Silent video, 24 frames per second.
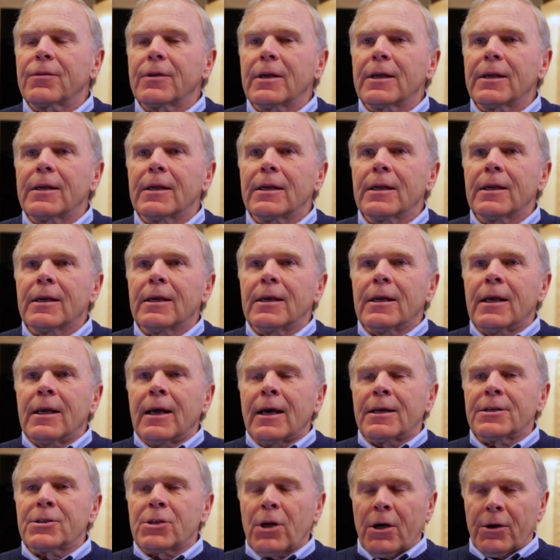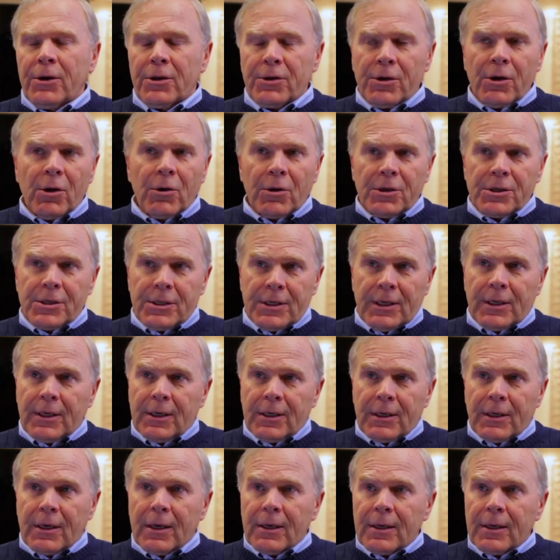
And I started noticing